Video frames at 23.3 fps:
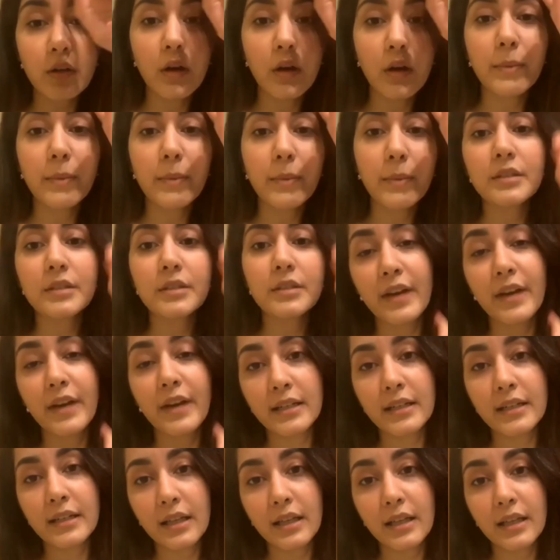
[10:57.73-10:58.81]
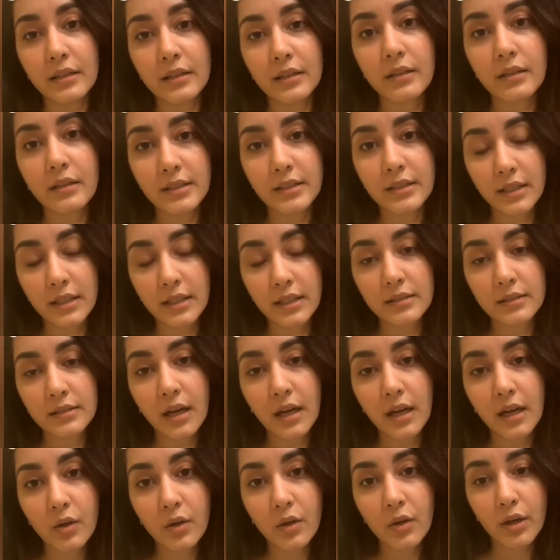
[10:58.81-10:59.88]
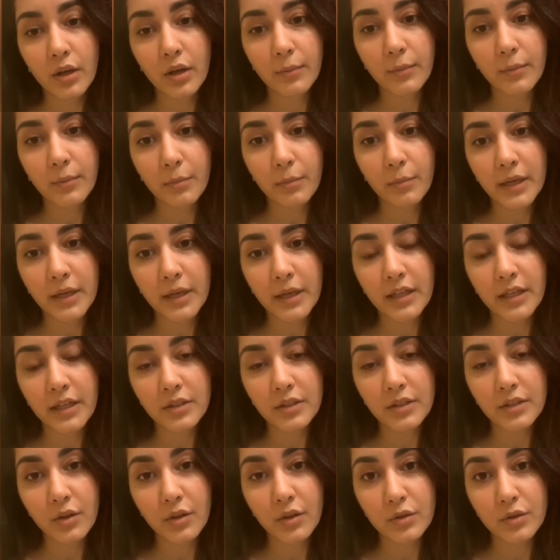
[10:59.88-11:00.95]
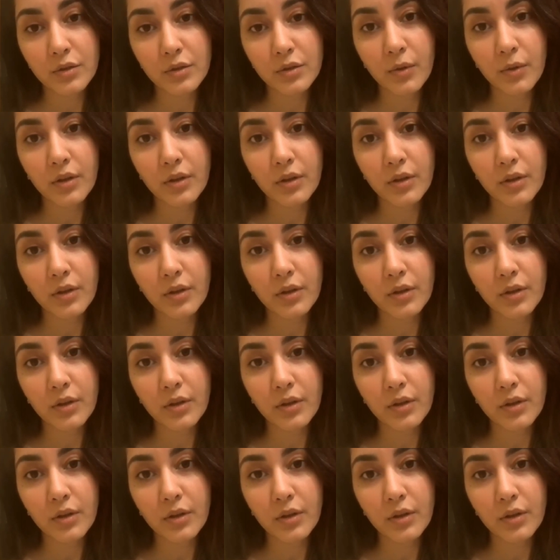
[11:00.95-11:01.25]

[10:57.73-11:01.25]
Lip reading: to talk about this fact that as I started talking about meditation, I also